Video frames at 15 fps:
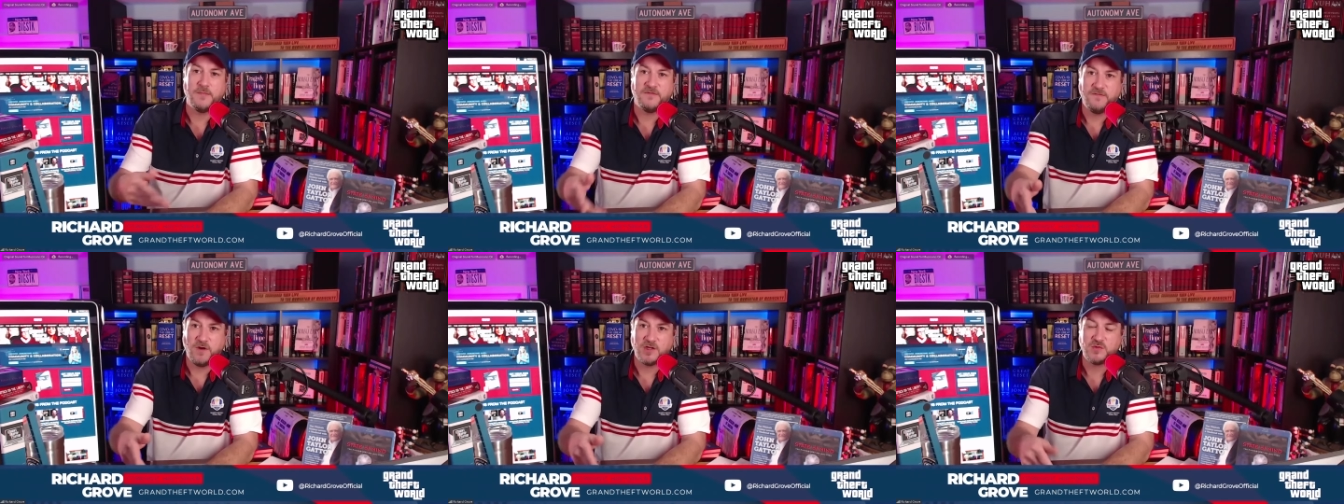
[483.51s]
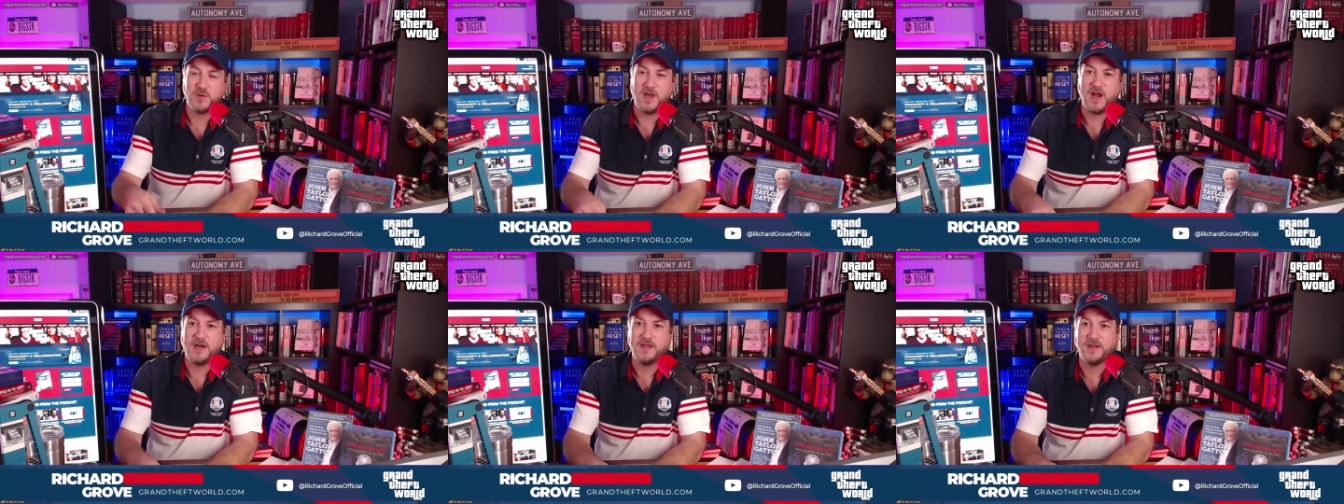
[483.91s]
But first, we
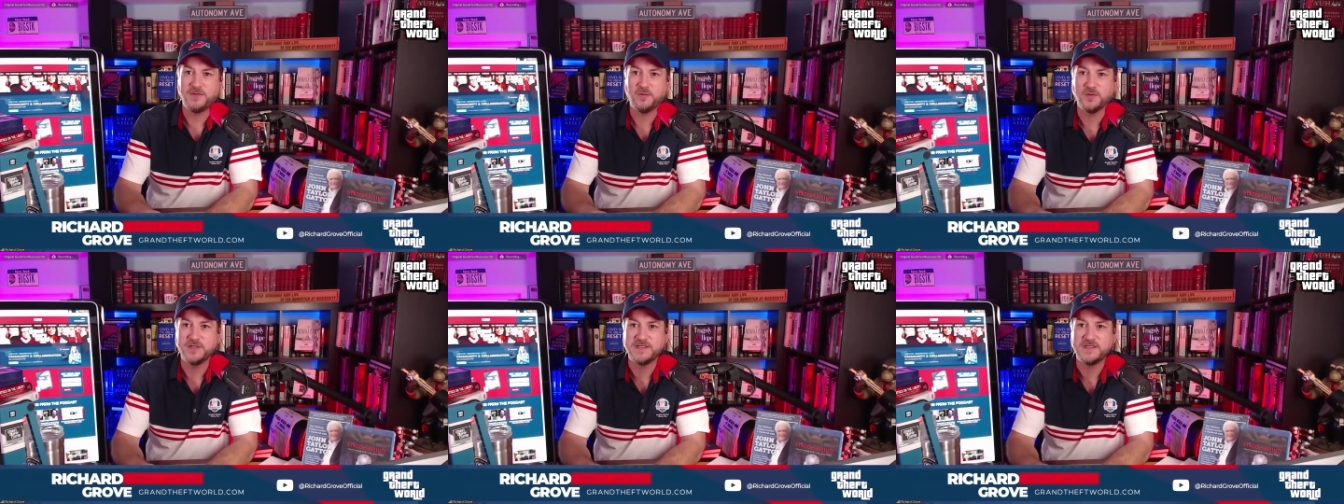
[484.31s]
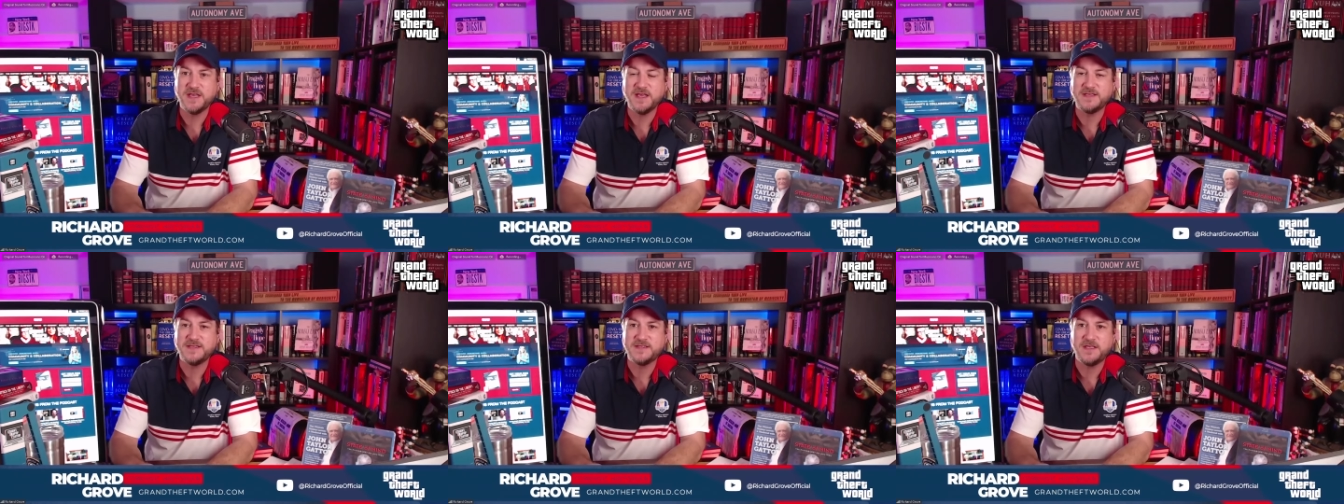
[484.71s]
got to get through
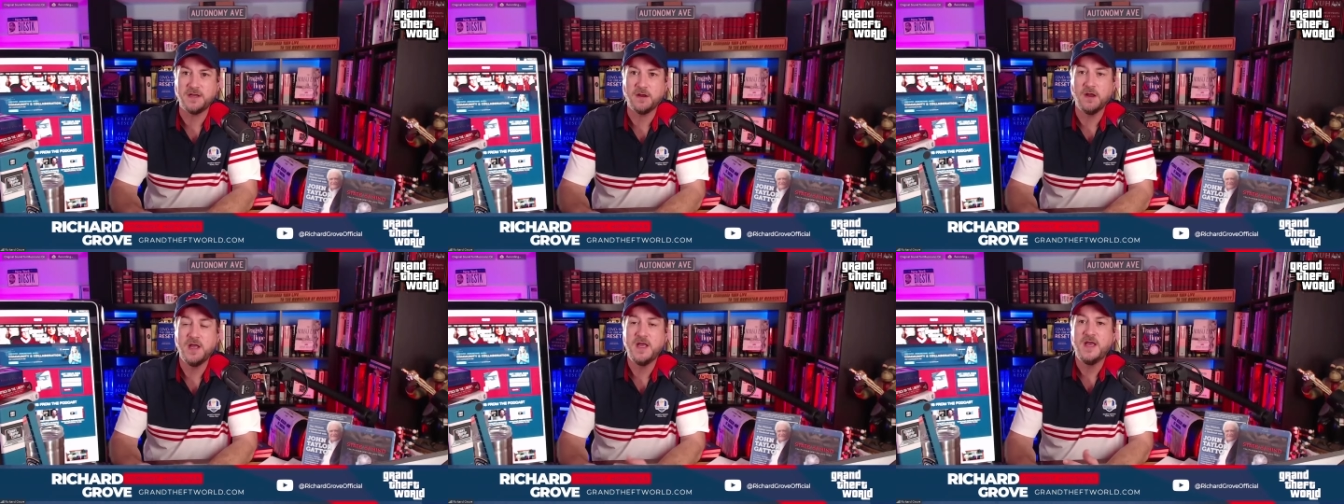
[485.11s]
DeSantis here.